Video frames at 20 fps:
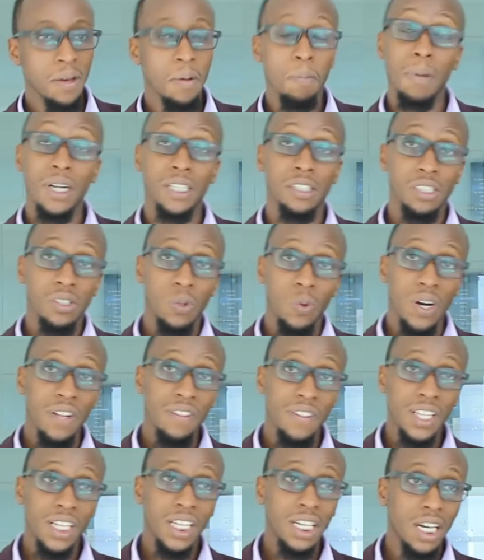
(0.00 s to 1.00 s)
but
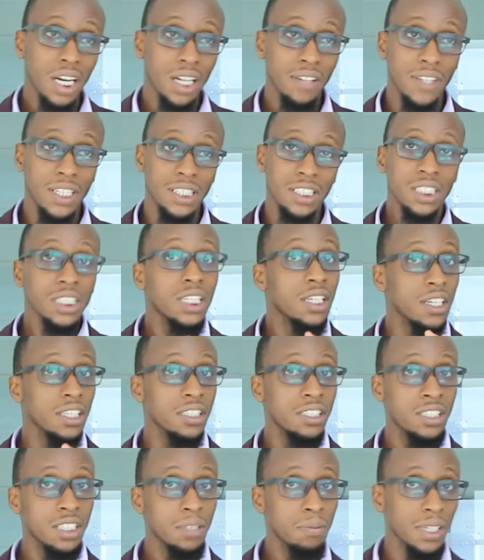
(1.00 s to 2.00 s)
one thing that
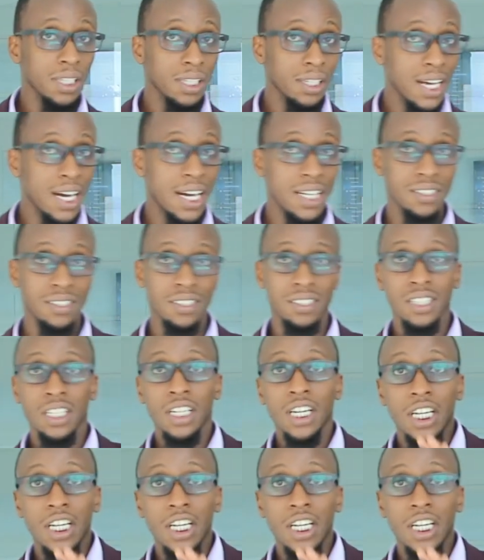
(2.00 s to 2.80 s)
red teaming does,